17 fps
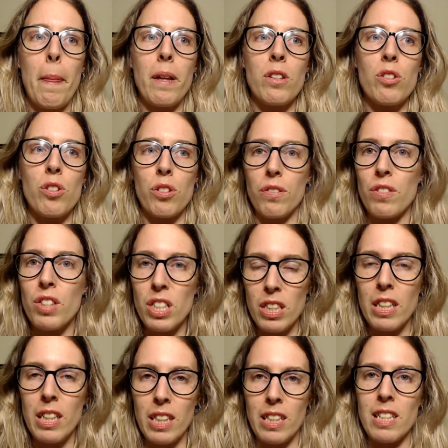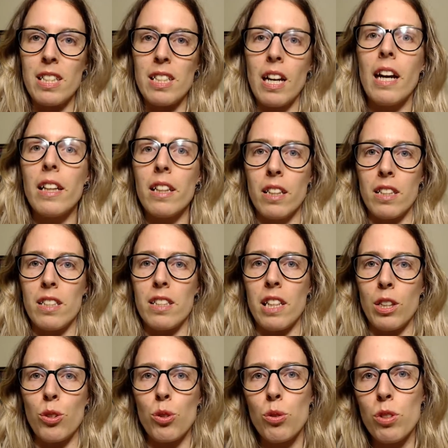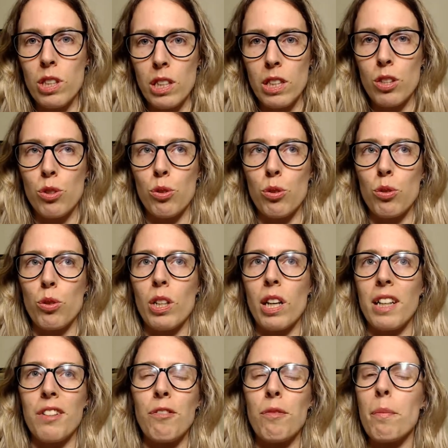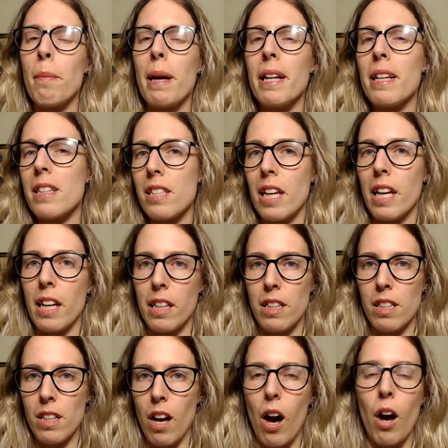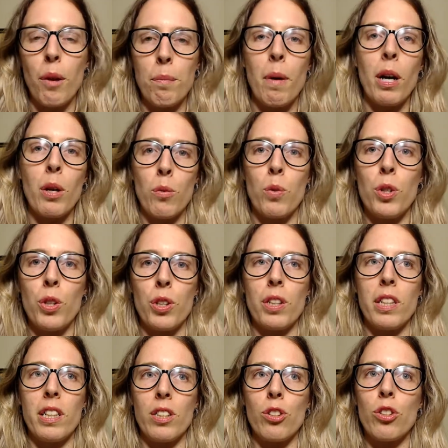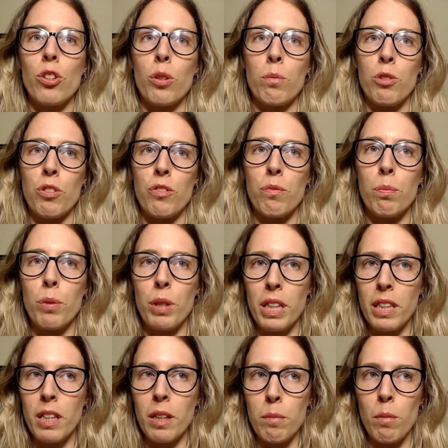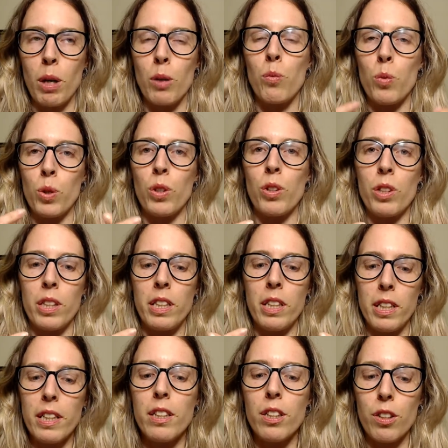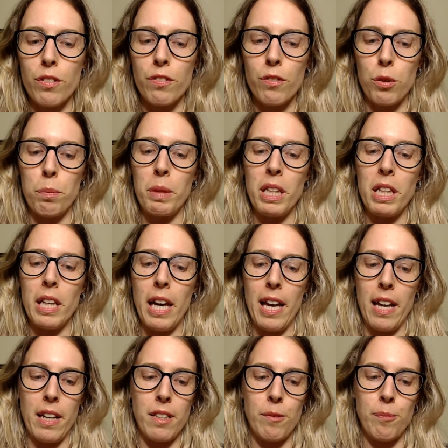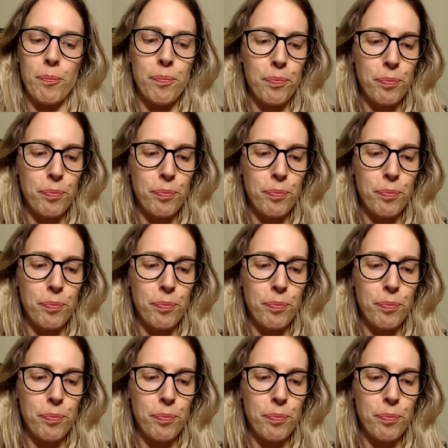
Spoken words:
sort of sitting in silence, I used it to kind of meditate on my word in terms of bringing my word here for me and